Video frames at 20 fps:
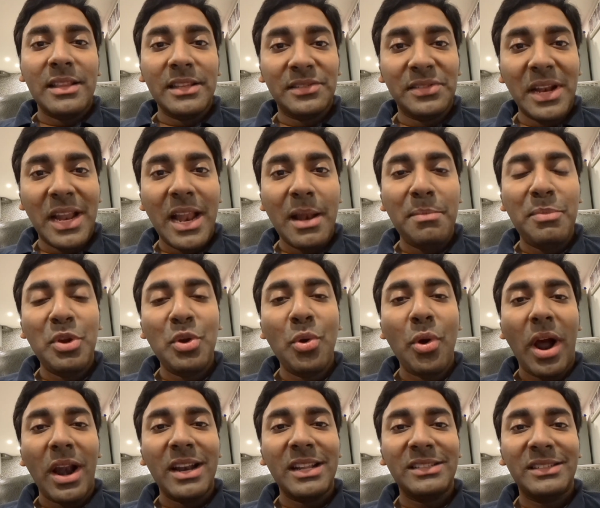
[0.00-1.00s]
this will help you
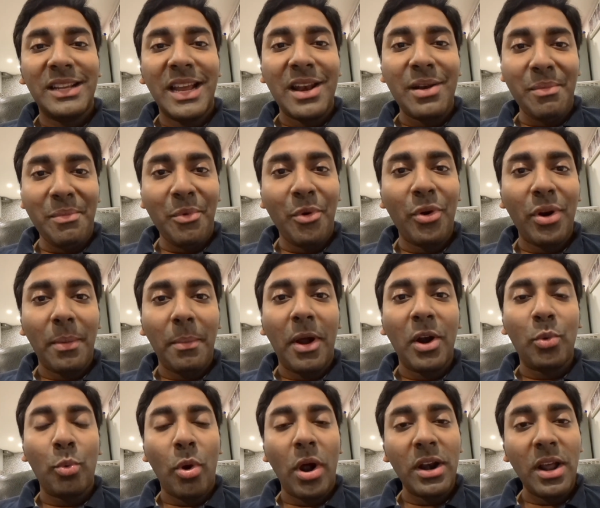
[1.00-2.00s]
understand more
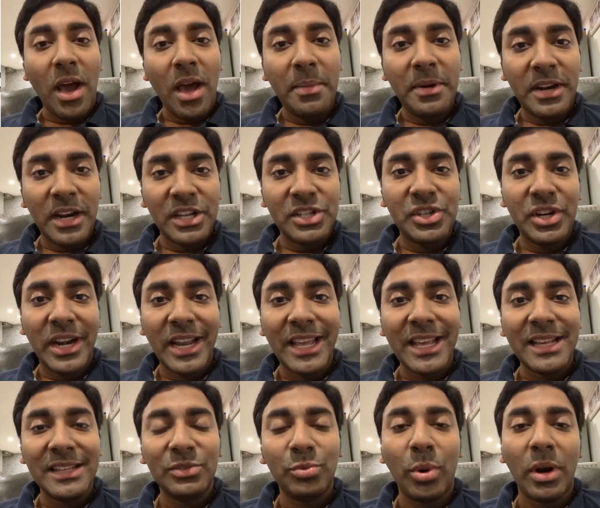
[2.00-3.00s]
about what arbitrage trading
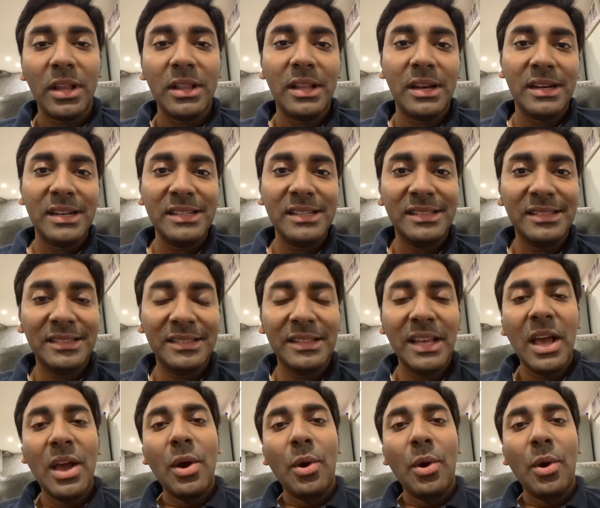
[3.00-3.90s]
is, what are the risks,